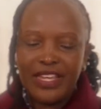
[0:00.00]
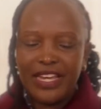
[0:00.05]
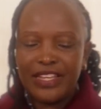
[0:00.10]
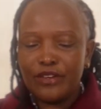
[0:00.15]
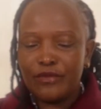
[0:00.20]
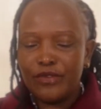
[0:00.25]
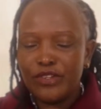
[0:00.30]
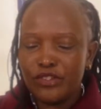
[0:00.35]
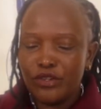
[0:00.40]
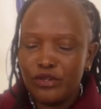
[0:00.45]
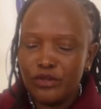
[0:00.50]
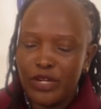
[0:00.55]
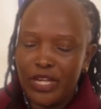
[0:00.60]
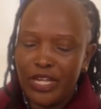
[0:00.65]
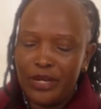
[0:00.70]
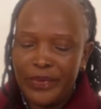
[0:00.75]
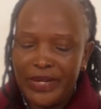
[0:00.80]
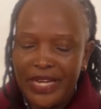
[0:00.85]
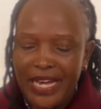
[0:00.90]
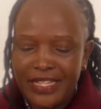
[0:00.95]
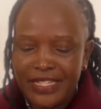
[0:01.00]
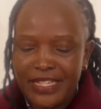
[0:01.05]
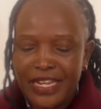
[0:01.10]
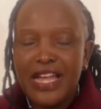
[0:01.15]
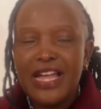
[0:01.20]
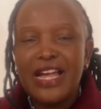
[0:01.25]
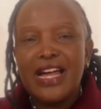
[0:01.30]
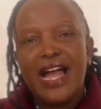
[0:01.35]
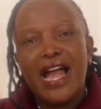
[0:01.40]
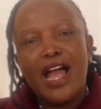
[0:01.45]
The other question can be asked,
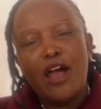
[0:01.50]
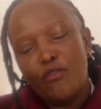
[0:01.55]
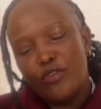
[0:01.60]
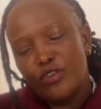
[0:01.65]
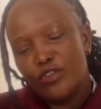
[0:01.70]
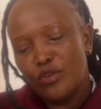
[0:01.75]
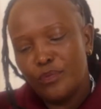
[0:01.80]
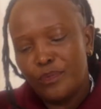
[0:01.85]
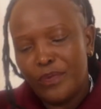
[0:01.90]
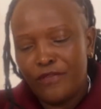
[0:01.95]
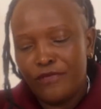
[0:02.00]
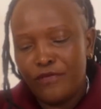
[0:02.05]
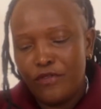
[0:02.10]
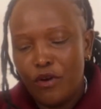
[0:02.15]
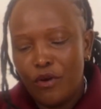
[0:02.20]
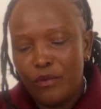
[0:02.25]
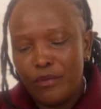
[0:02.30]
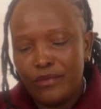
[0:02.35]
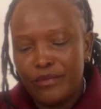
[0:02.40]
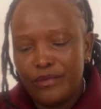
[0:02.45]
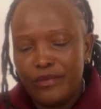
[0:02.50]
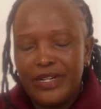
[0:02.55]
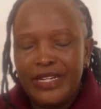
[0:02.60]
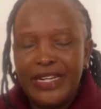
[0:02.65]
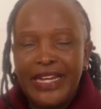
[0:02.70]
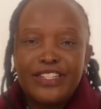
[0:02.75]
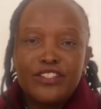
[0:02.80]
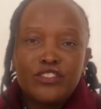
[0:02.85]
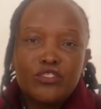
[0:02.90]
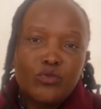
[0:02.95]
how would you perform
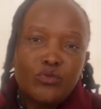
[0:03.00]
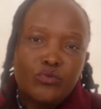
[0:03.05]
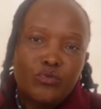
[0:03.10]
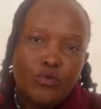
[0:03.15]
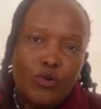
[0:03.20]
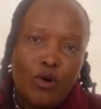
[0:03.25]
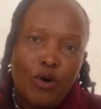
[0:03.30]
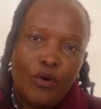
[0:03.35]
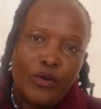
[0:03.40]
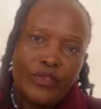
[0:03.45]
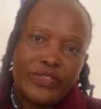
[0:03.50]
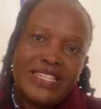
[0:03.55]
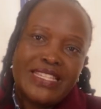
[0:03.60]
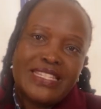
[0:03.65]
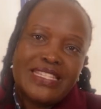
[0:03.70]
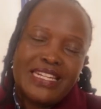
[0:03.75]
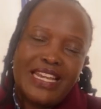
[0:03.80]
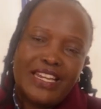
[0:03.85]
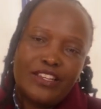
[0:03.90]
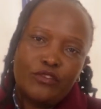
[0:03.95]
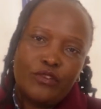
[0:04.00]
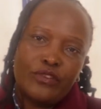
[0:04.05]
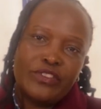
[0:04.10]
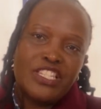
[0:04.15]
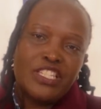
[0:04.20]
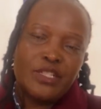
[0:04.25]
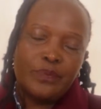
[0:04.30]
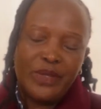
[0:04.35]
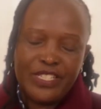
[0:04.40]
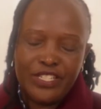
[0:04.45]
line 2 or this line or
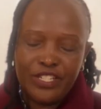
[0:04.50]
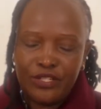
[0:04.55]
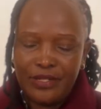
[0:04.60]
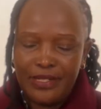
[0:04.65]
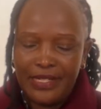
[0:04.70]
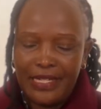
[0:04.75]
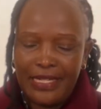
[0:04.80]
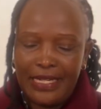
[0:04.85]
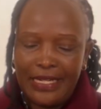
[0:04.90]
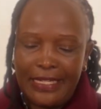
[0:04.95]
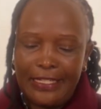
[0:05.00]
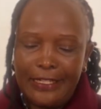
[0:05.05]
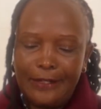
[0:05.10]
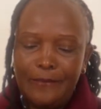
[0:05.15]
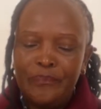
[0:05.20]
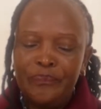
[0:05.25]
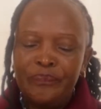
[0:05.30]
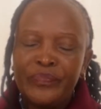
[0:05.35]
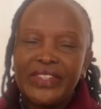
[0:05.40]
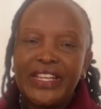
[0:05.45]
this particular line?